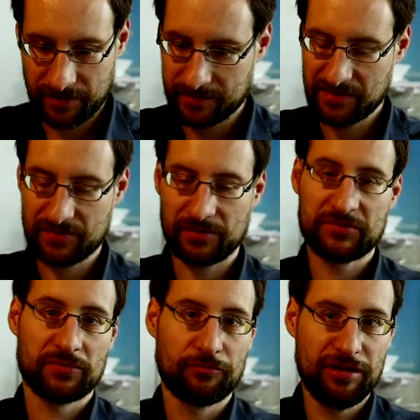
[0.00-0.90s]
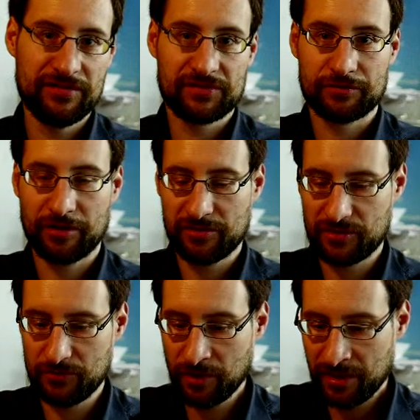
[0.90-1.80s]
This is also a really strange
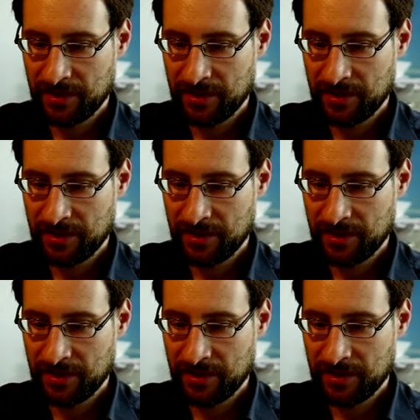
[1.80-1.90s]
new